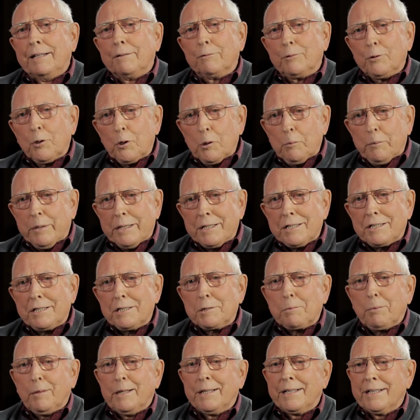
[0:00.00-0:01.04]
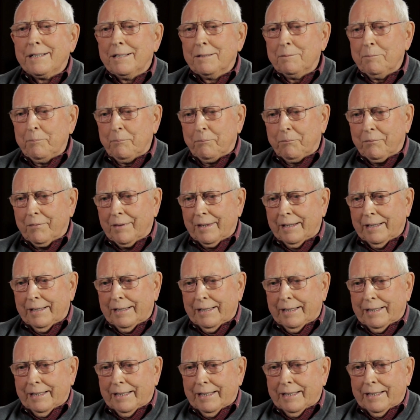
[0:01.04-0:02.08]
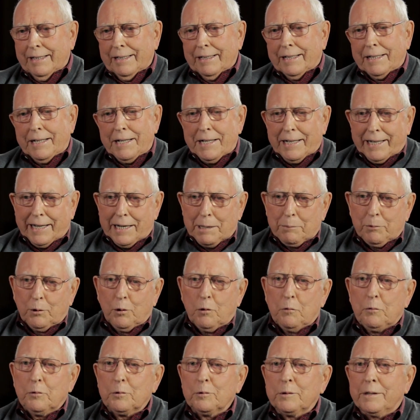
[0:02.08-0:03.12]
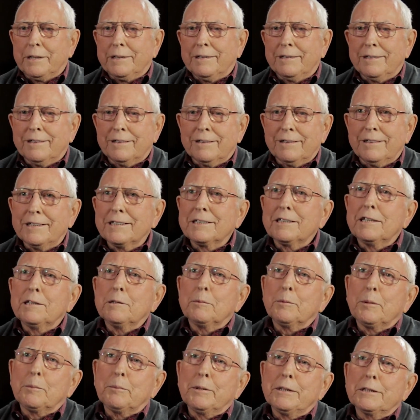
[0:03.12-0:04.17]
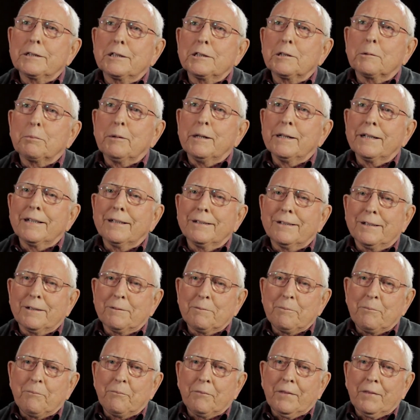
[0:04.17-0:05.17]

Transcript: Wrote a business plan. He came over and listened to my business plan, and